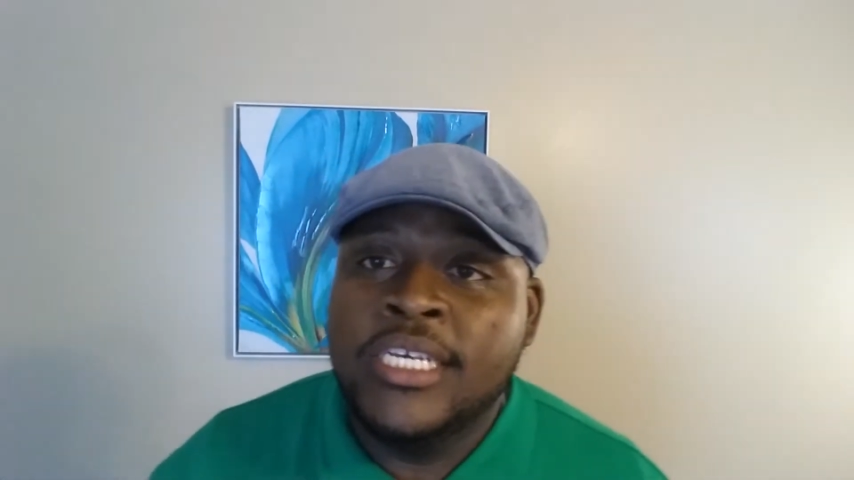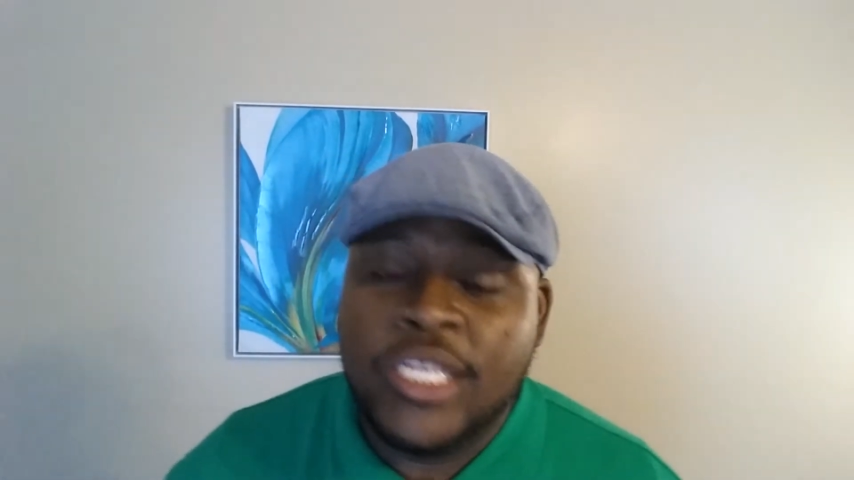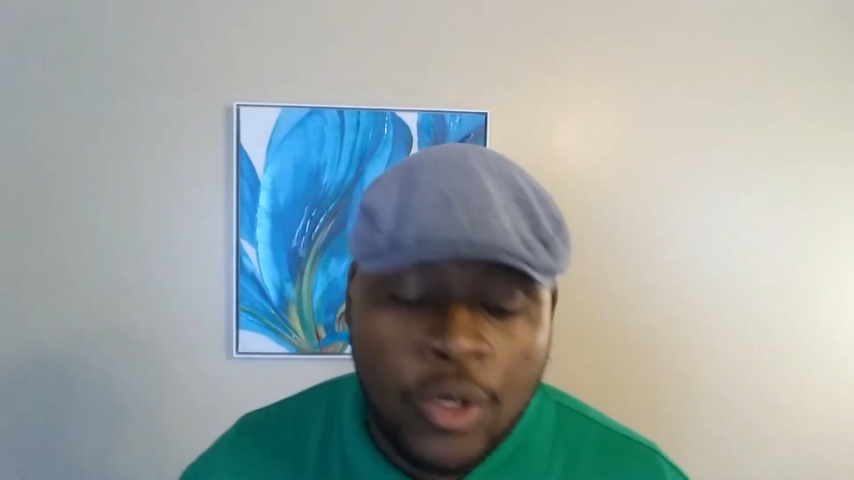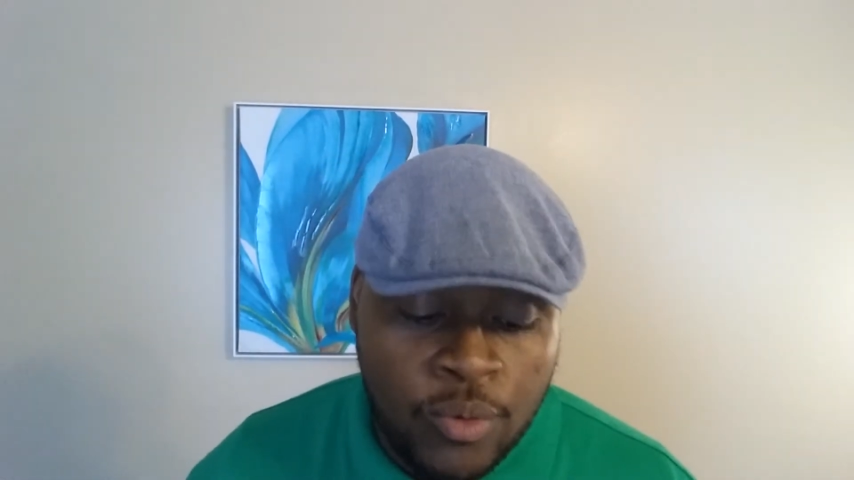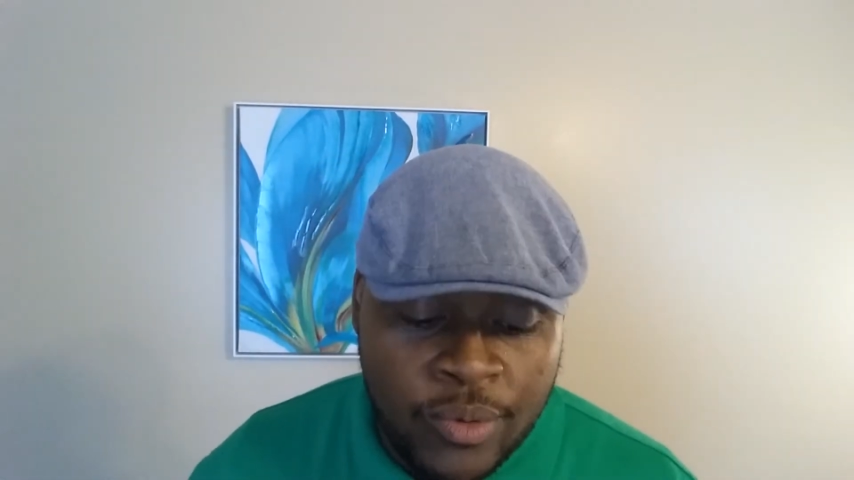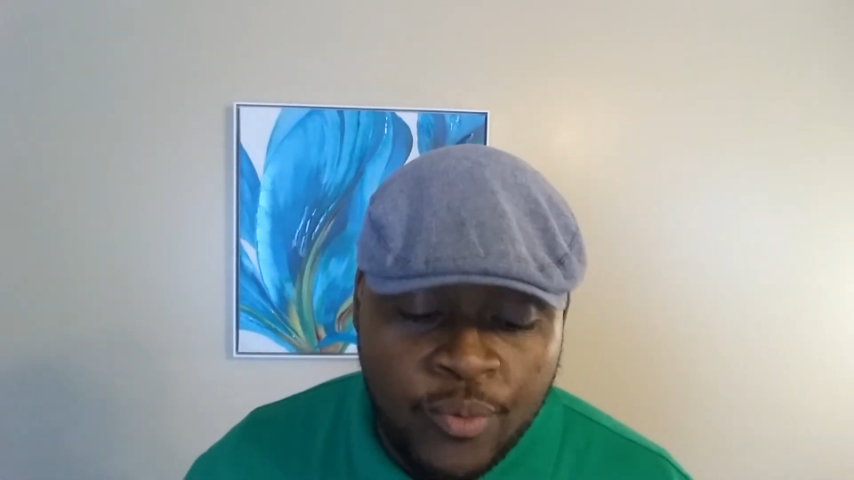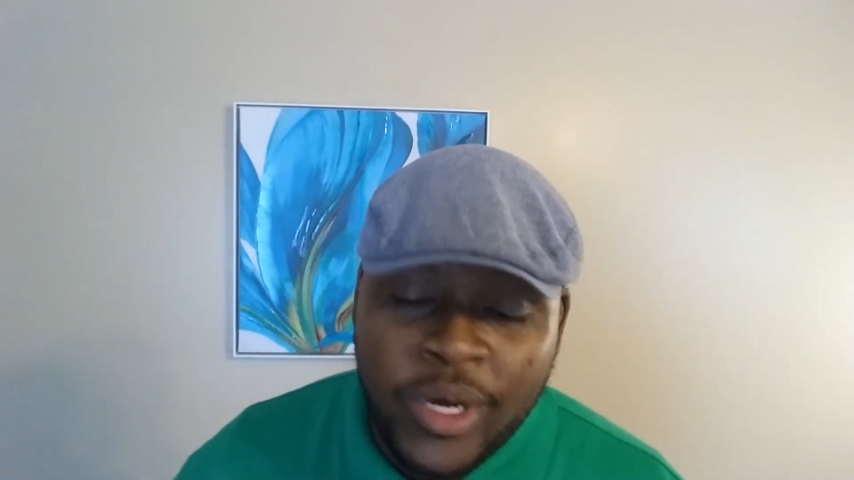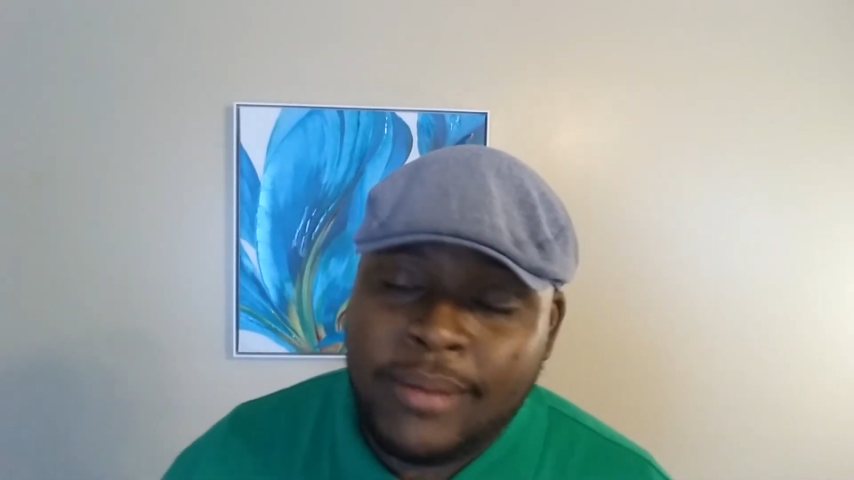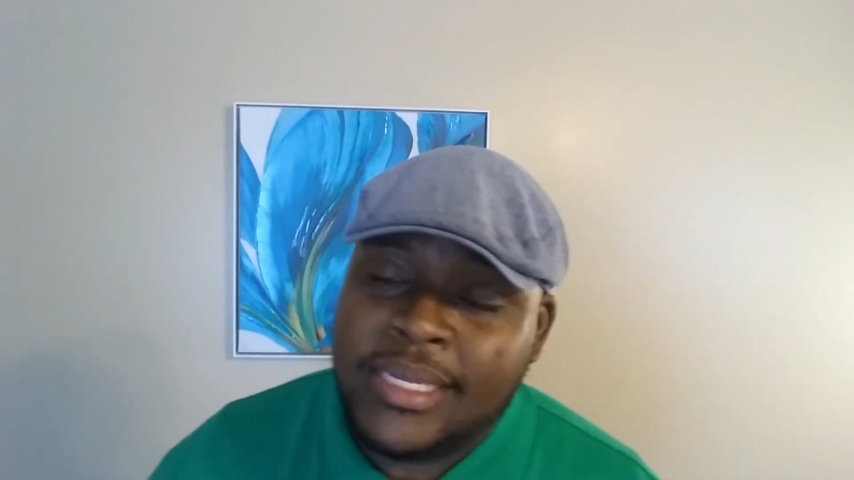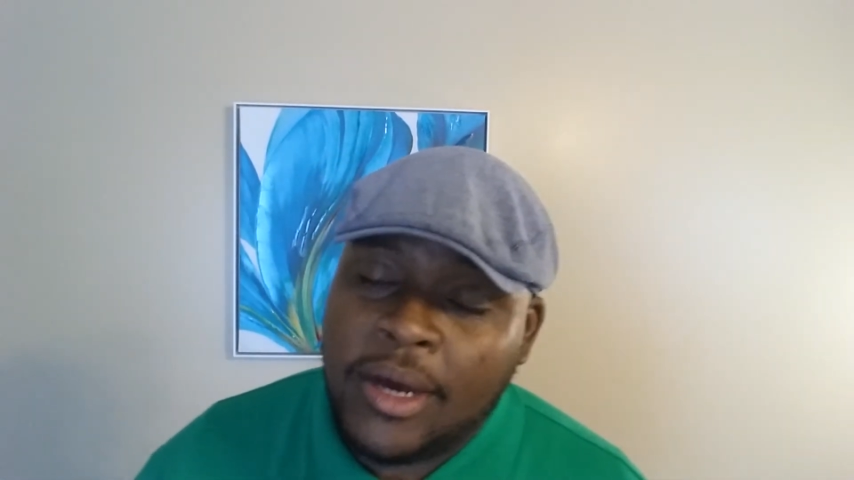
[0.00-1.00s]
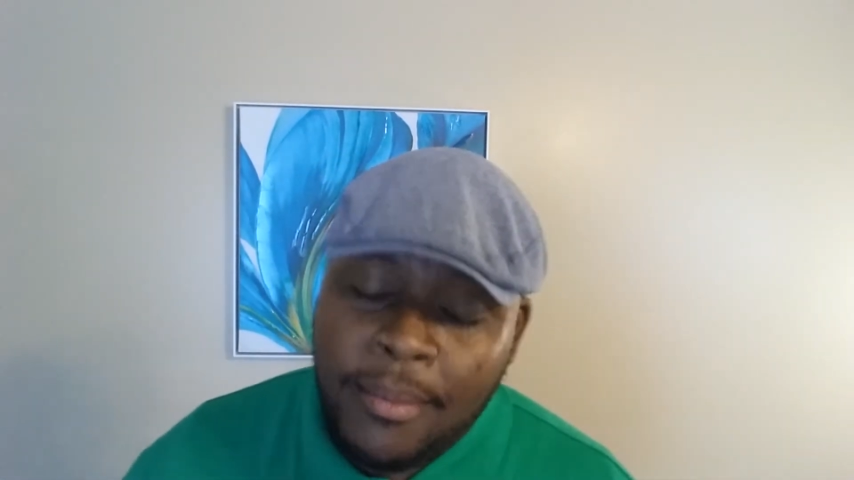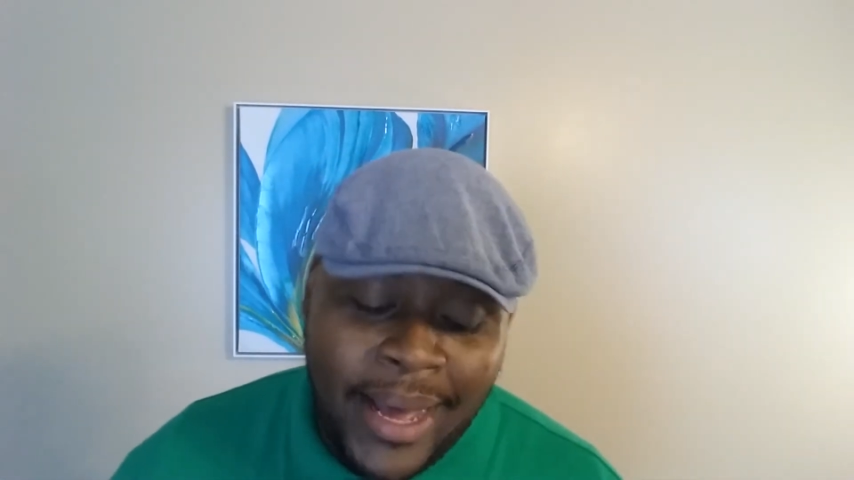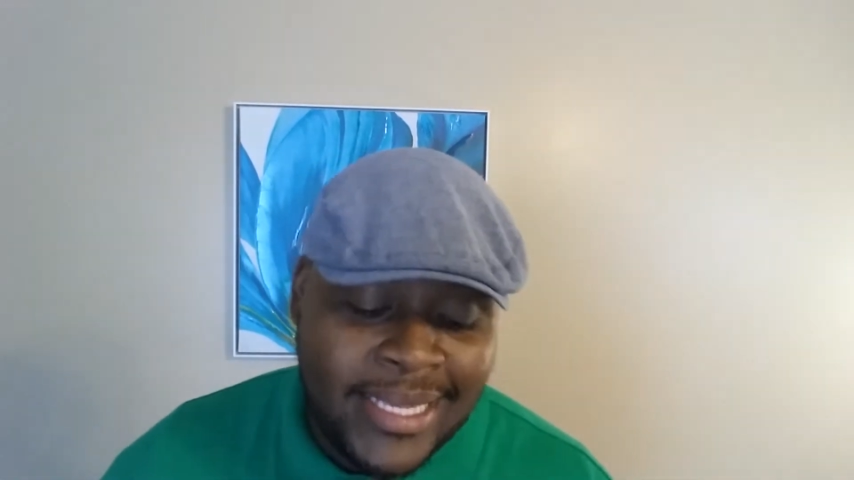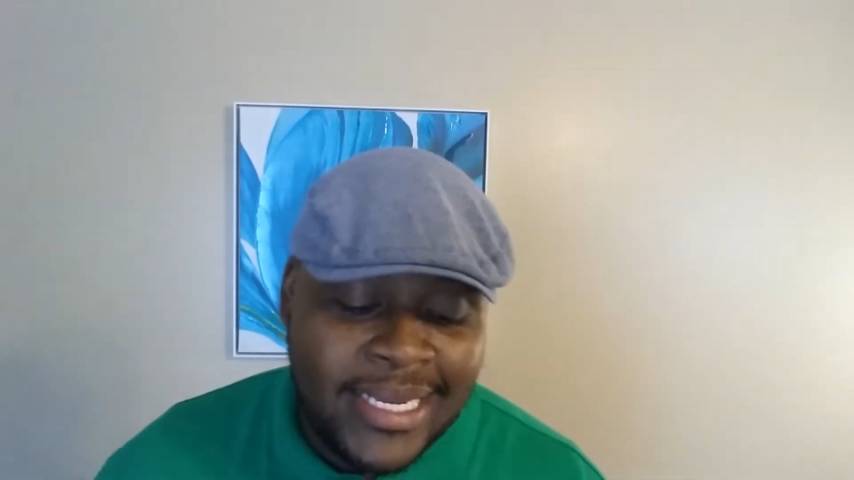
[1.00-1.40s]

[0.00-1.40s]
So what I'm talking about